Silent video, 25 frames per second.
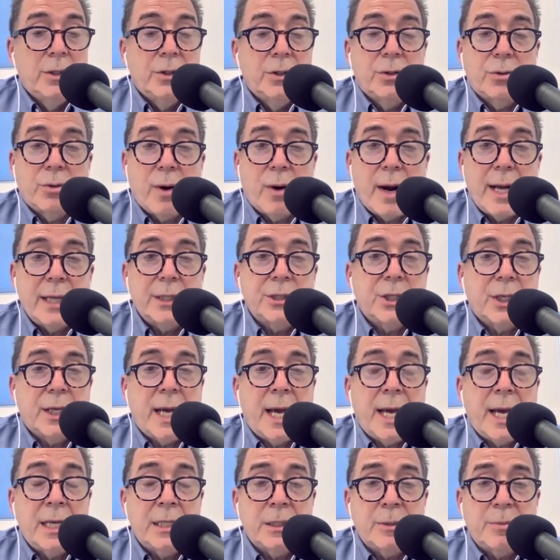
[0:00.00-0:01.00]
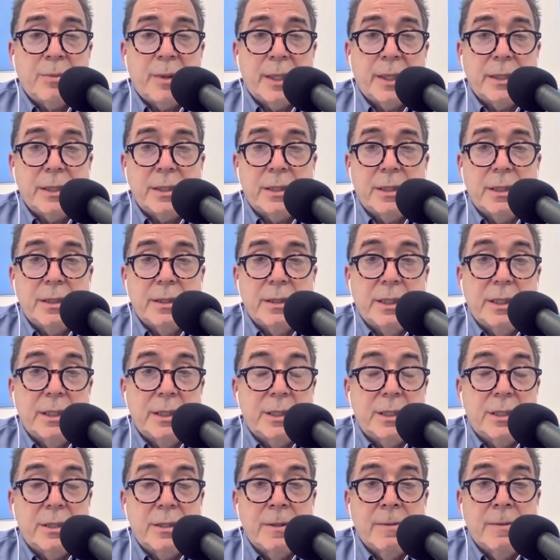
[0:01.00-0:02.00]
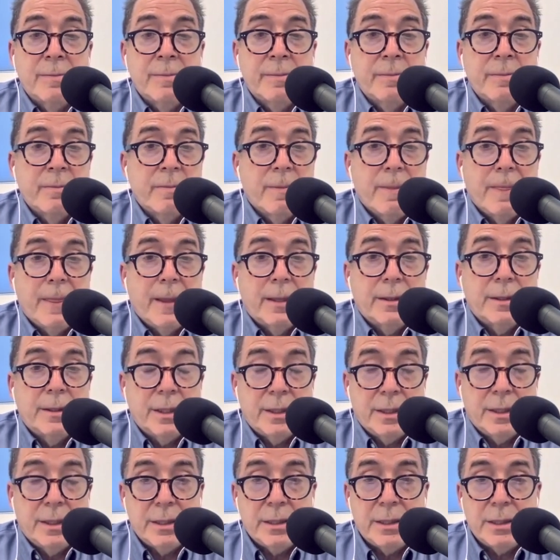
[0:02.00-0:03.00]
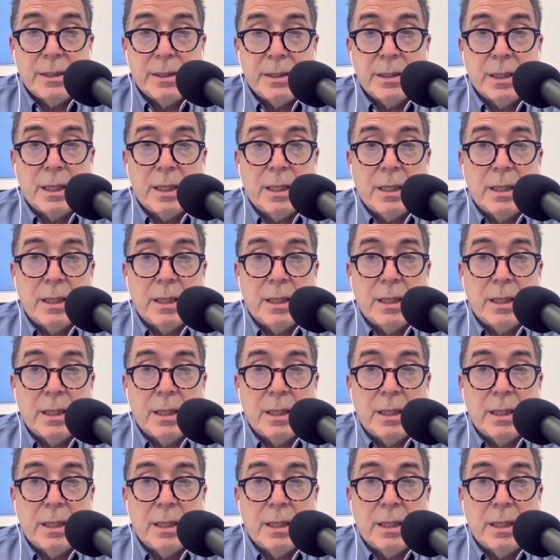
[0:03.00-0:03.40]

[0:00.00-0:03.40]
tragic aspects to this disease.